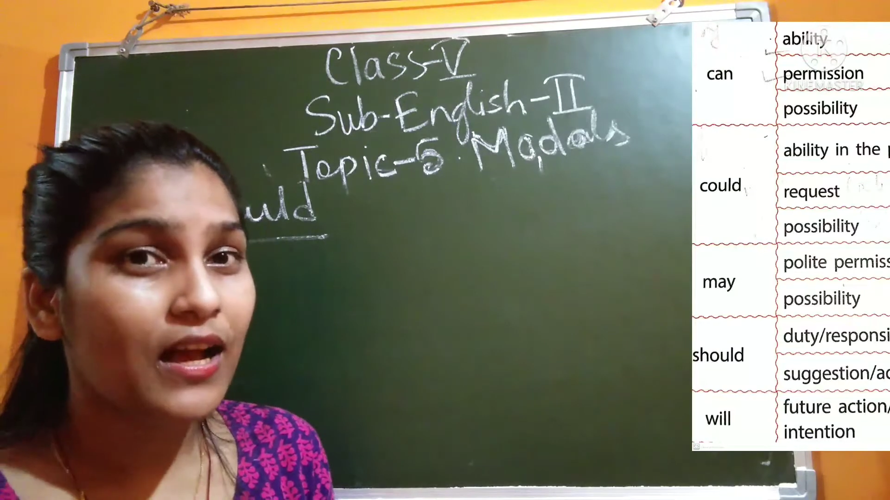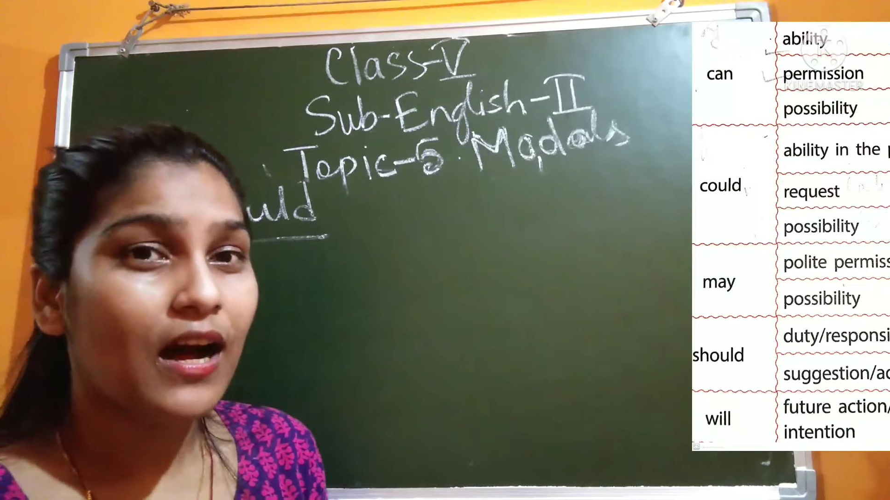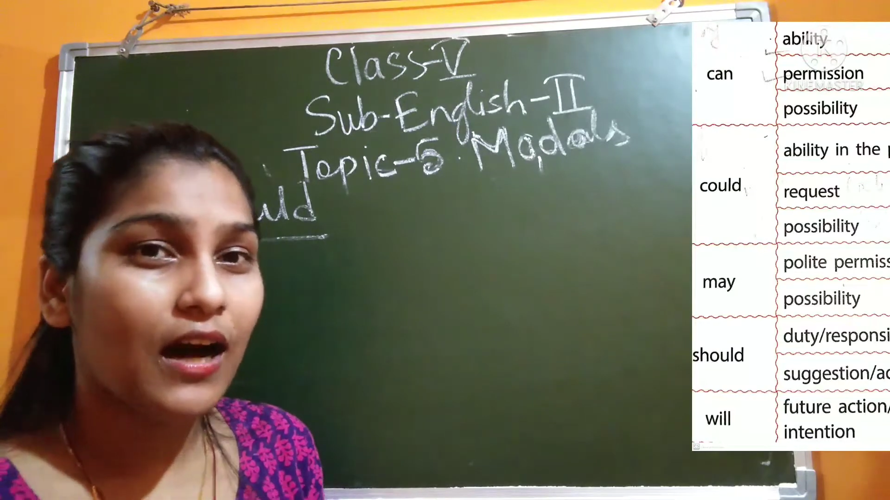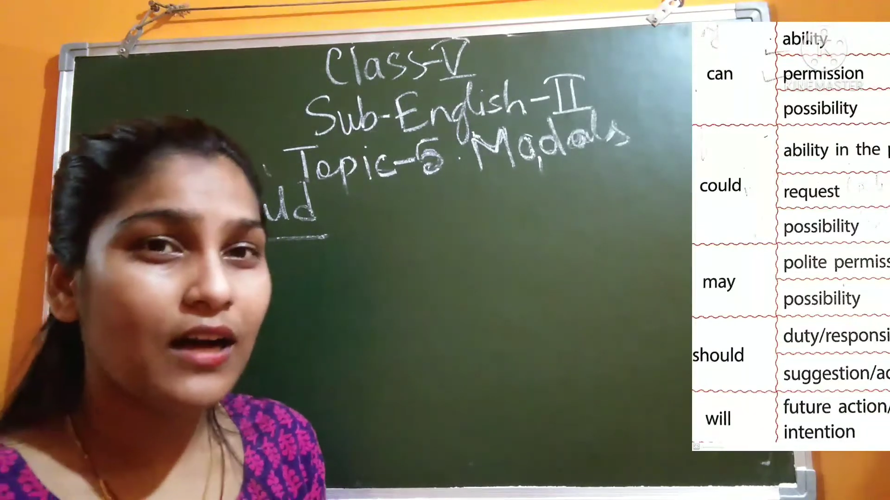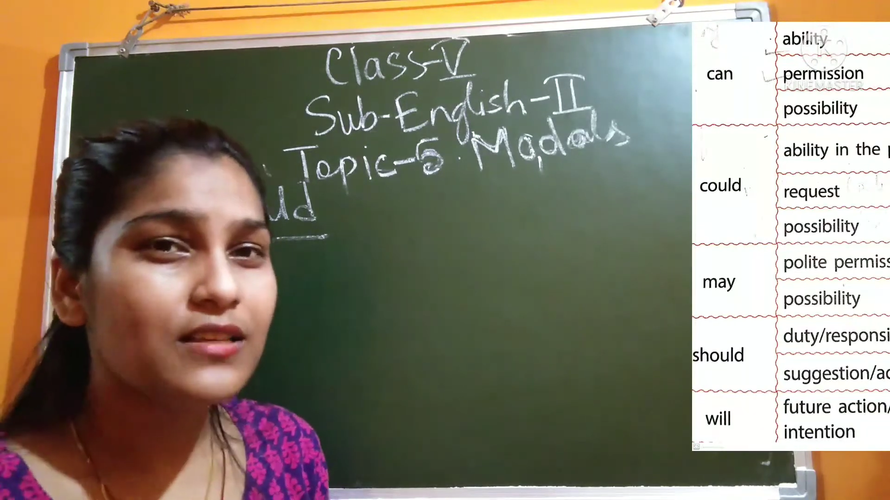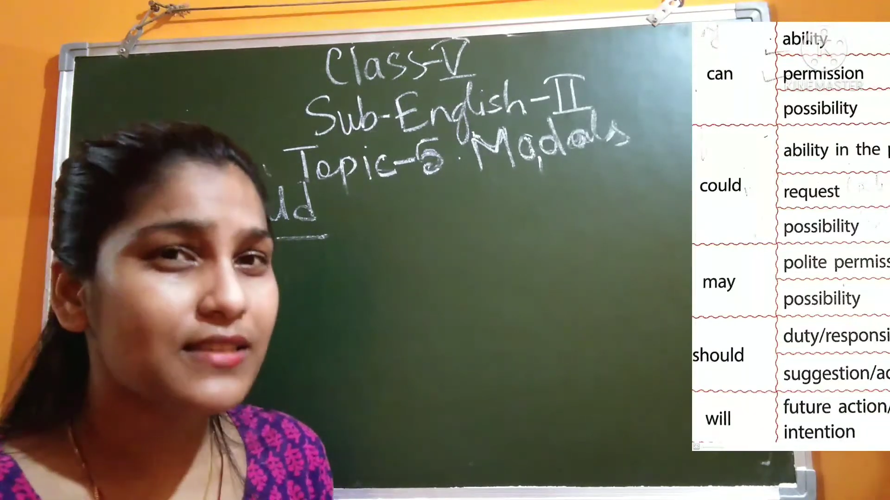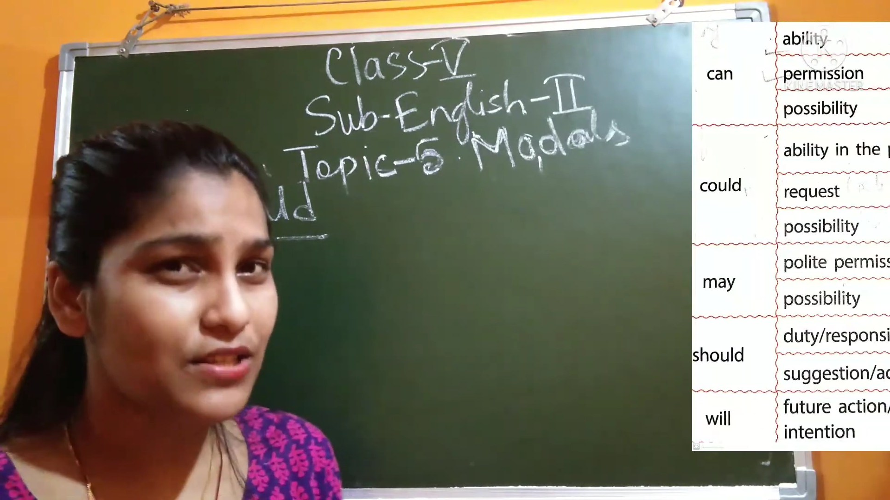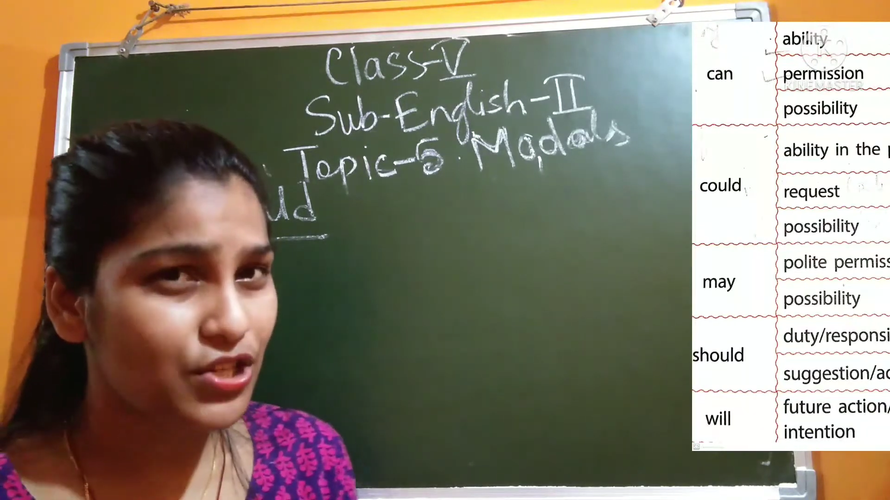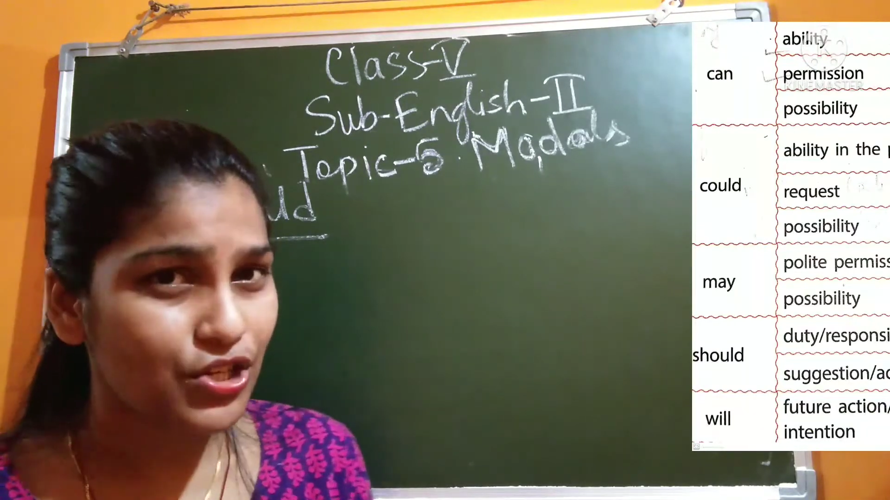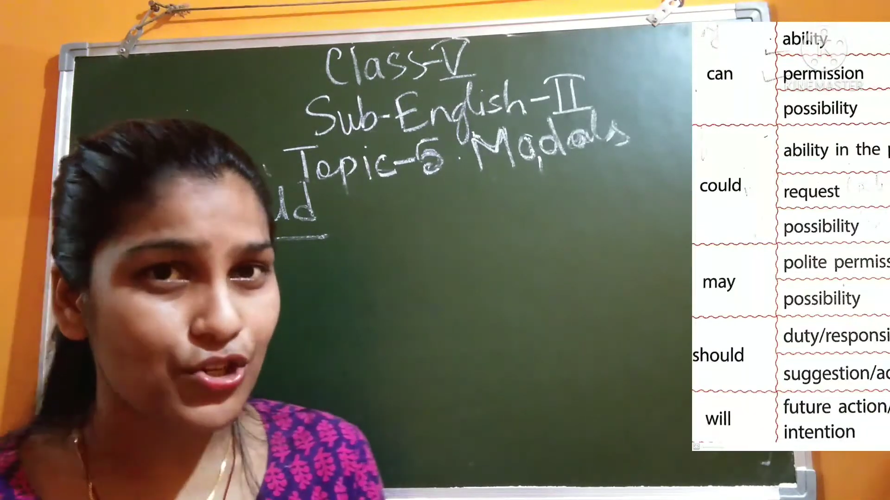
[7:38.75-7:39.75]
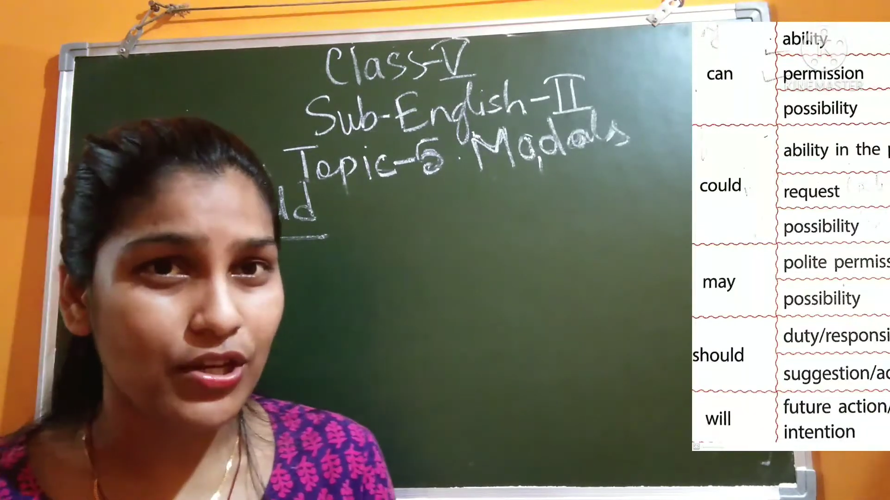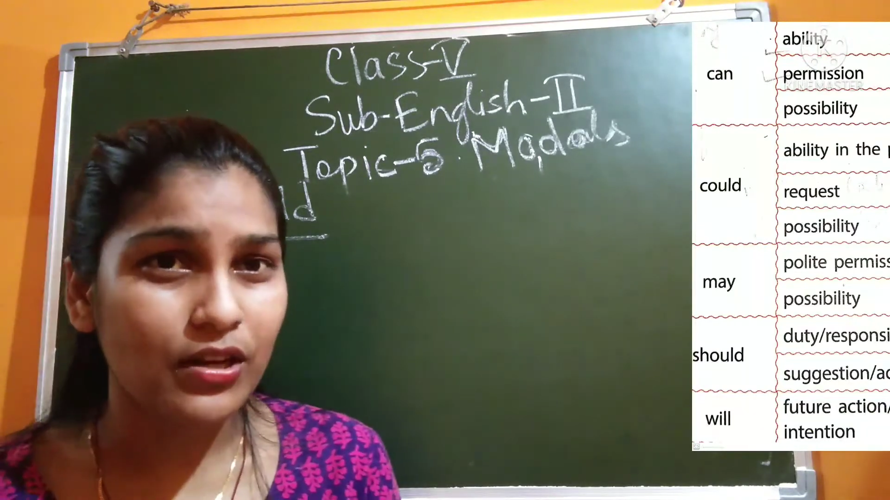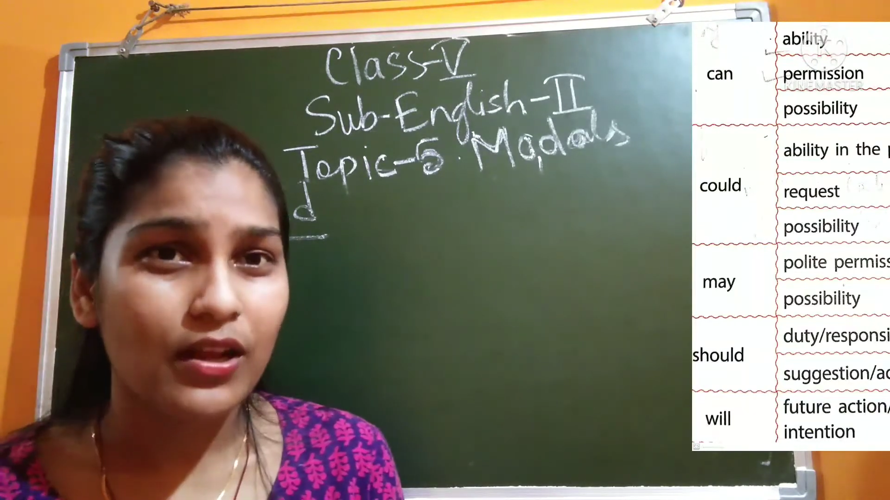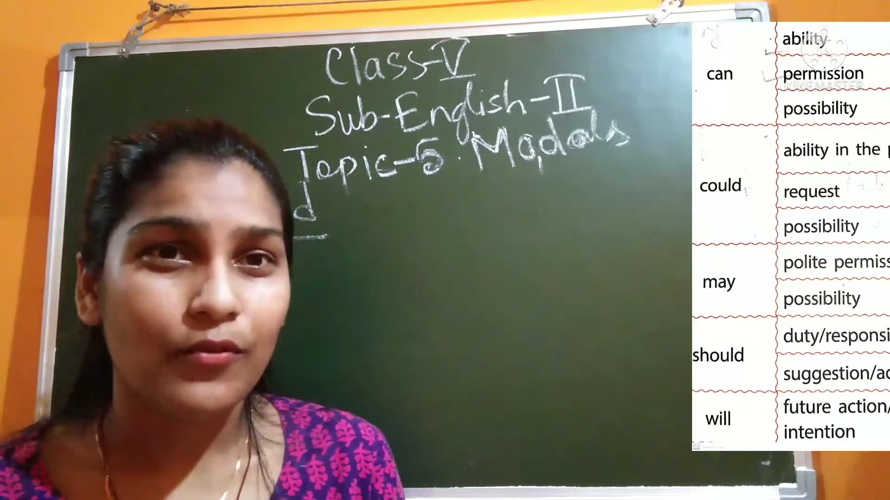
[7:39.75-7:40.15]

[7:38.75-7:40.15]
A suggestion